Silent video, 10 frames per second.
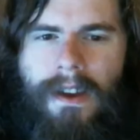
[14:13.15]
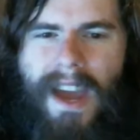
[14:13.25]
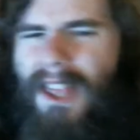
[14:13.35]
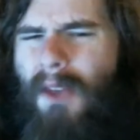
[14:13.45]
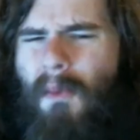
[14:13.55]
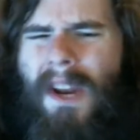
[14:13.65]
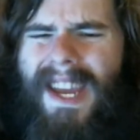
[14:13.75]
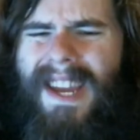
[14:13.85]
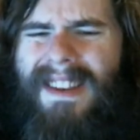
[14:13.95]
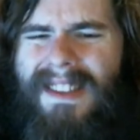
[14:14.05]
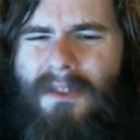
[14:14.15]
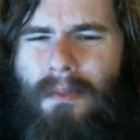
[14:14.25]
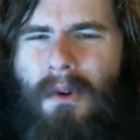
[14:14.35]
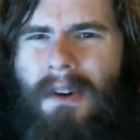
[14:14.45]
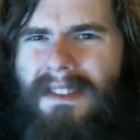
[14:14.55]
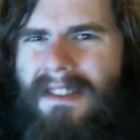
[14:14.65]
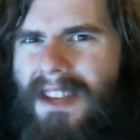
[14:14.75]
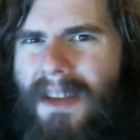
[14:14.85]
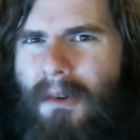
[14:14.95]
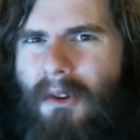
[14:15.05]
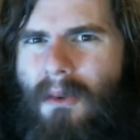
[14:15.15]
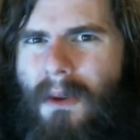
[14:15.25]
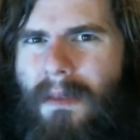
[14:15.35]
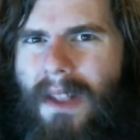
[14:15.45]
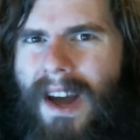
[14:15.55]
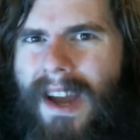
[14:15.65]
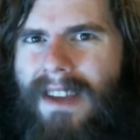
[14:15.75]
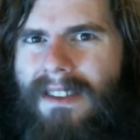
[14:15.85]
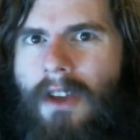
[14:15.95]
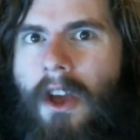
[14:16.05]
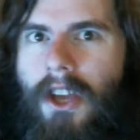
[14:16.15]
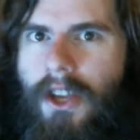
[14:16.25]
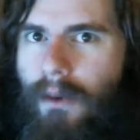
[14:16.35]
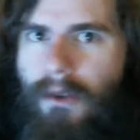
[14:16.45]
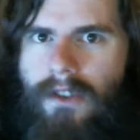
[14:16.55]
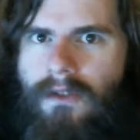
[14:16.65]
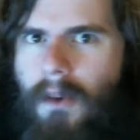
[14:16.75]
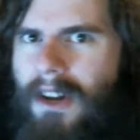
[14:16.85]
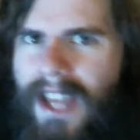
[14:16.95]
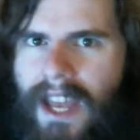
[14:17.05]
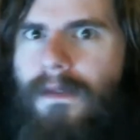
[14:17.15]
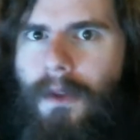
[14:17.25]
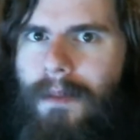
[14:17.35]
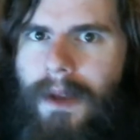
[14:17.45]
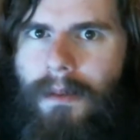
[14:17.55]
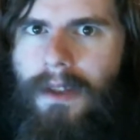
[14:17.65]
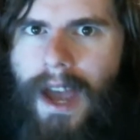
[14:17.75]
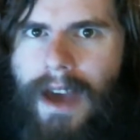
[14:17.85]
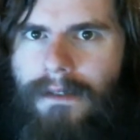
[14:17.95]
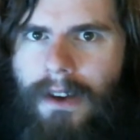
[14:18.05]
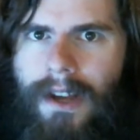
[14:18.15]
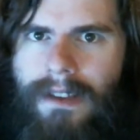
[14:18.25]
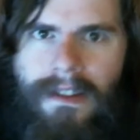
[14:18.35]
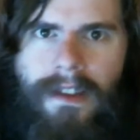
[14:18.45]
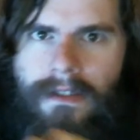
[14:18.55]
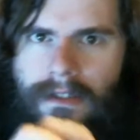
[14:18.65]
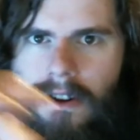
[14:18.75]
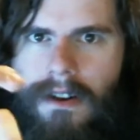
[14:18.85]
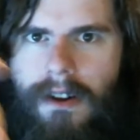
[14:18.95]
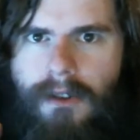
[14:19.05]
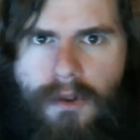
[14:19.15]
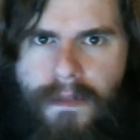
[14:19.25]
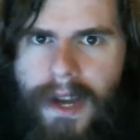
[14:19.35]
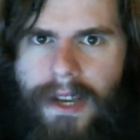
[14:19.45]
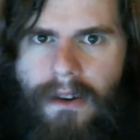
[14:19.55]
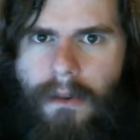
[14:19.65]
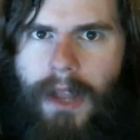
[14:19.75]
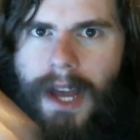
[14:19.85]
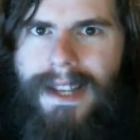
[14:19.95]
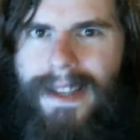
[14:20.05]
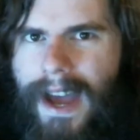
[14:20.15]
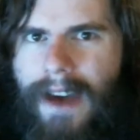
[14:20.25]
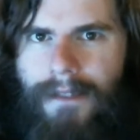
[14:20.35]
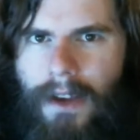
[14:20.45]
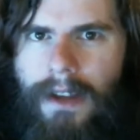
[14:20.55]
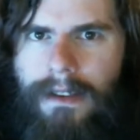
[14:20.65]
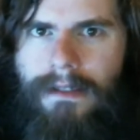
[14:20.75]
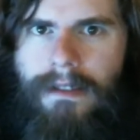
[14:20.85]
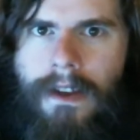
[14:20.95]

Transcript: And then when I get to these points, the typical reply is, you just want evil people to have guns. Insert group I don't like to have guns.